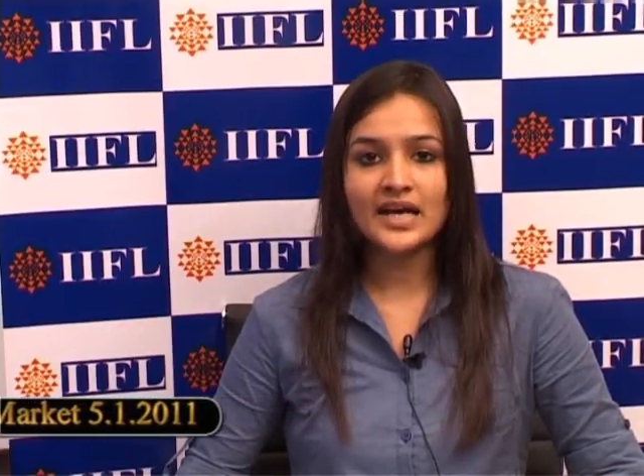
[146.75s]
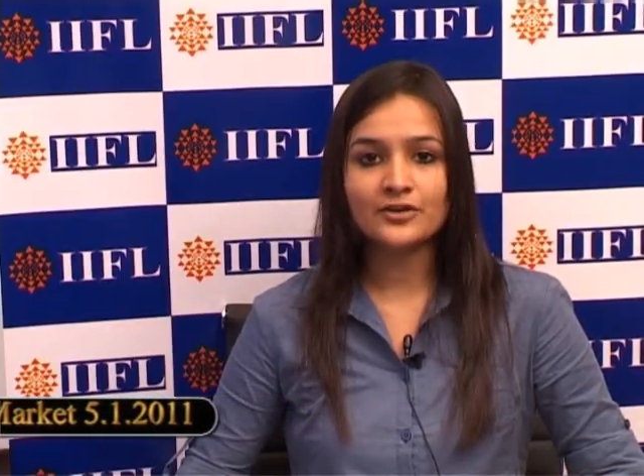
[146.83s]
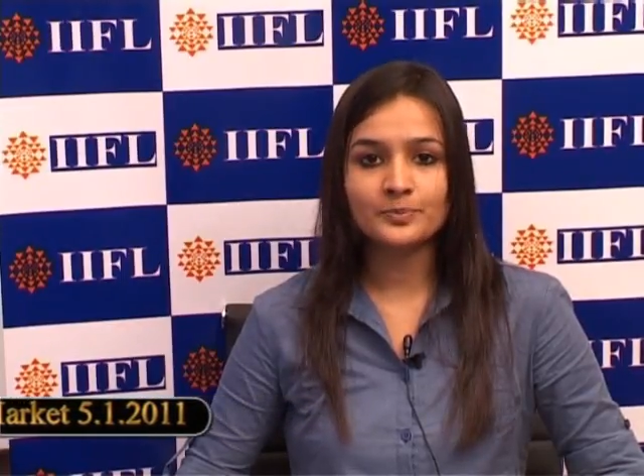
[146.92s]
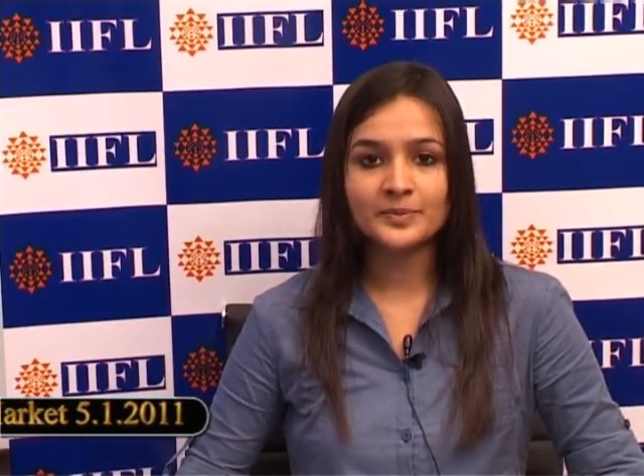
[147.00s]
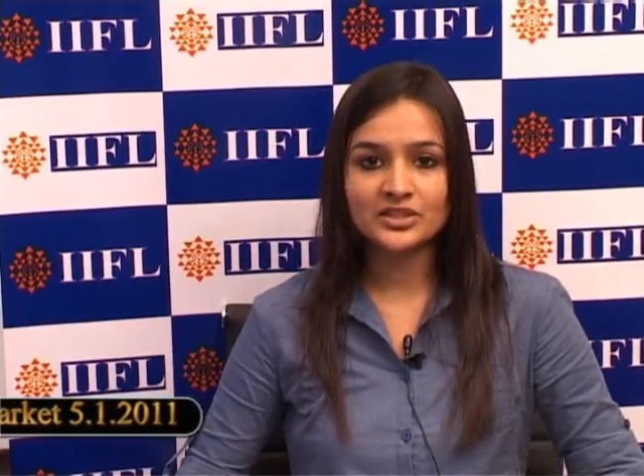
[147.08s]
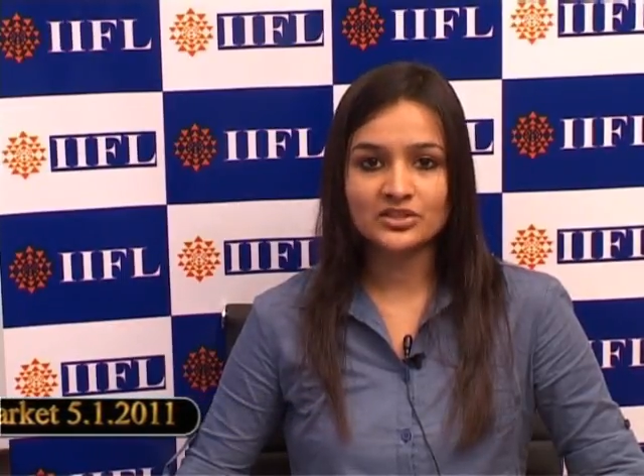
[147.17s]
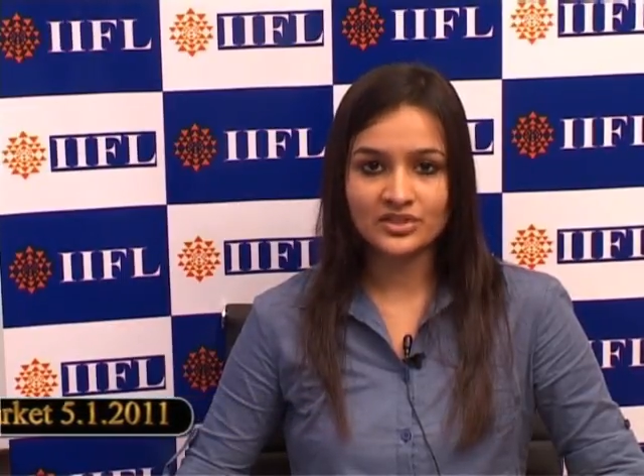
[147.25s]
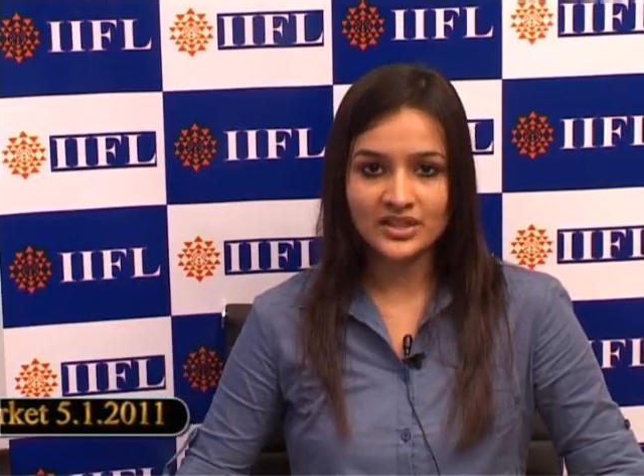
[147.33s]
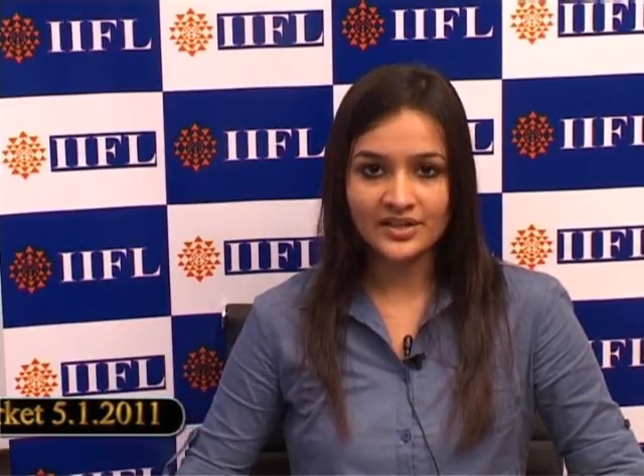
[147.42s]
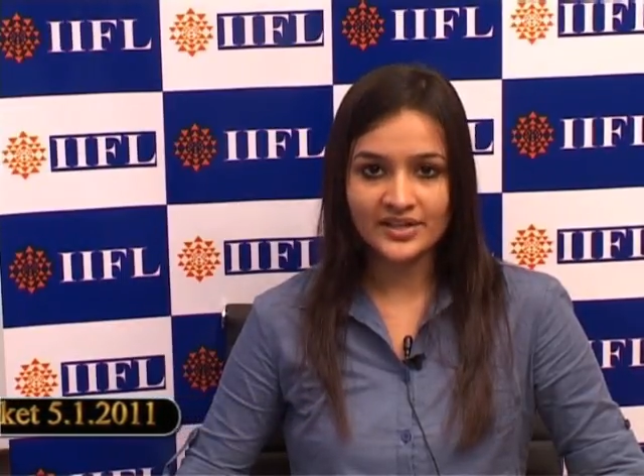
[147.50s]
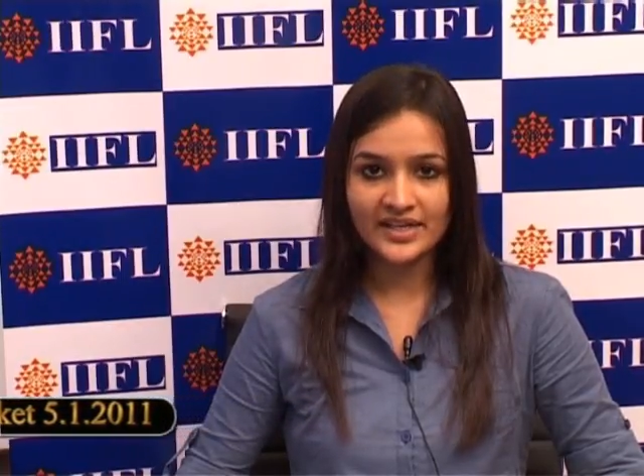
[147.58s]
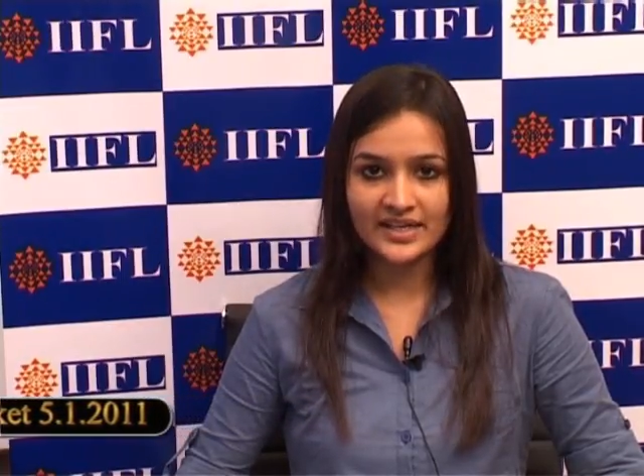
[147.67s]
at Rs
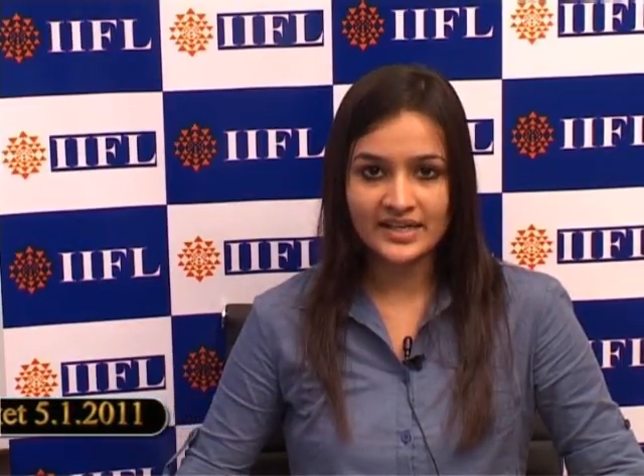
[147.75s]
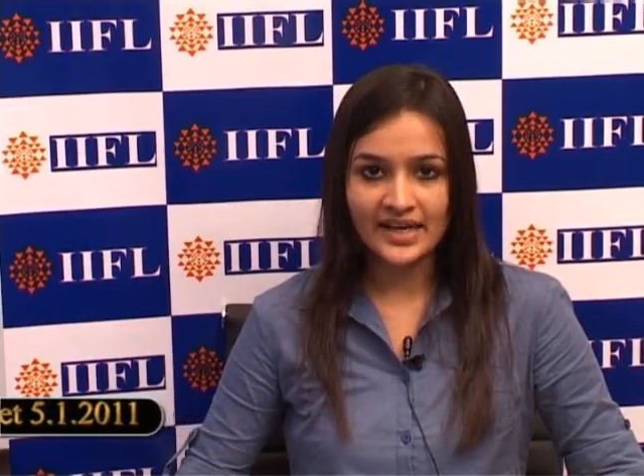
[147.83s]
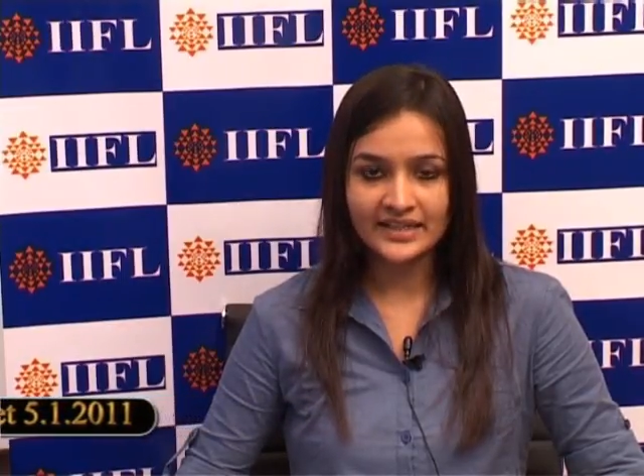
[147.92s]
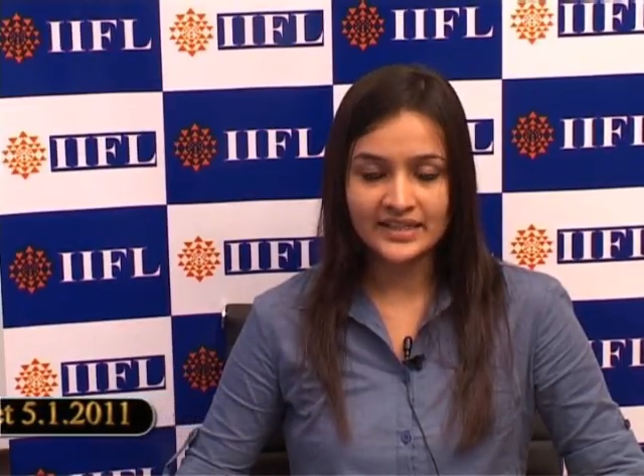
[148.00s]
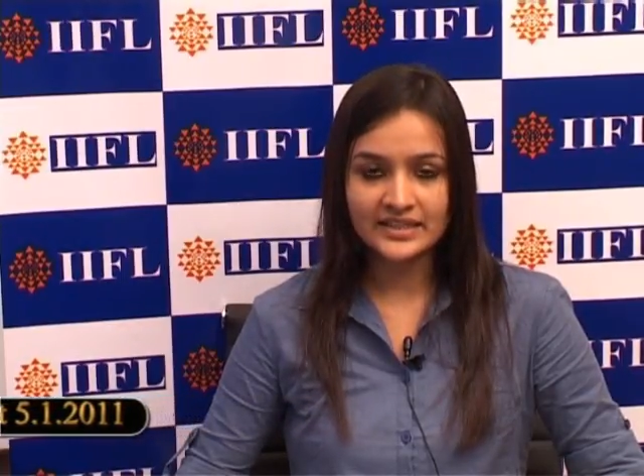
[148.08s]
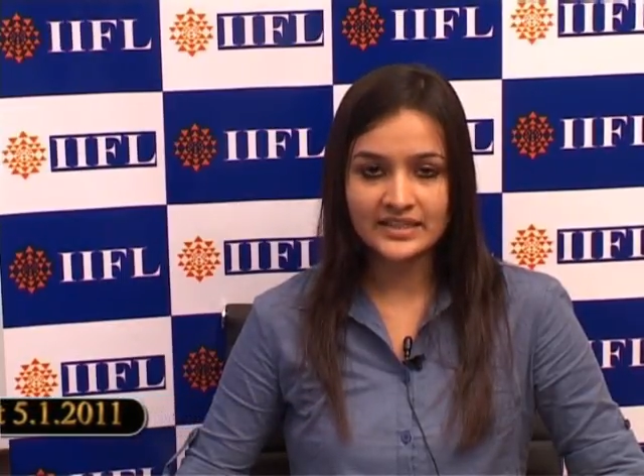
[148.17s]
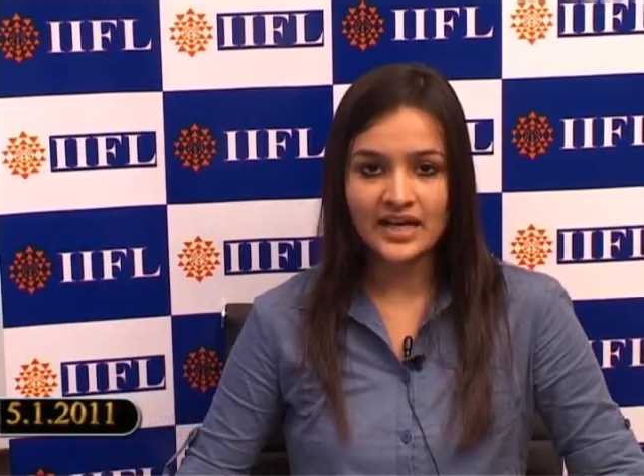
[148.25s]
309 and the